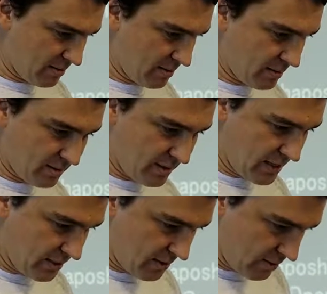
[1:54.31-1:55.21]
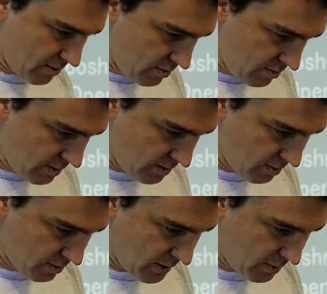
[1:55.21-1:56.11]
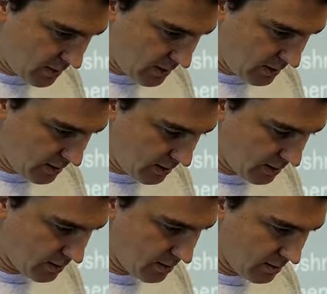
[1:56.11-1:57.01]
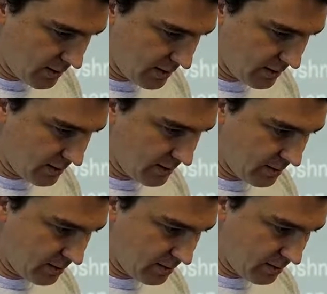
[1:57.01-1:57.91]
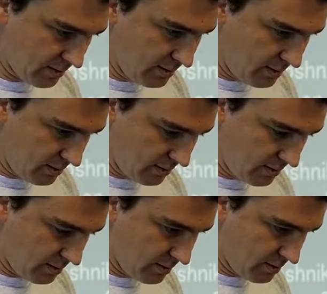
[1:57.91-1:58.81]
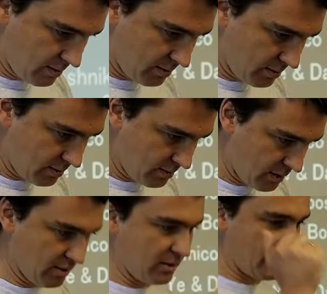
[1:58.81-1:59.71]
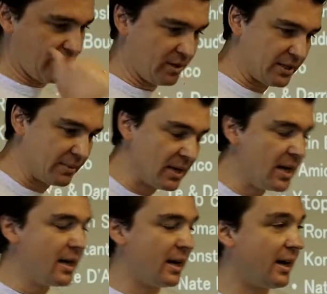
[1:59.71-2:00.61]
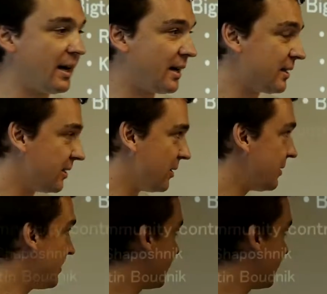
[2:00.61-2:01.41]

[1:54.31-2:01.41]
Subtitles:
okay, so what do I, okay. Yeah? Oh, okay, awesome. So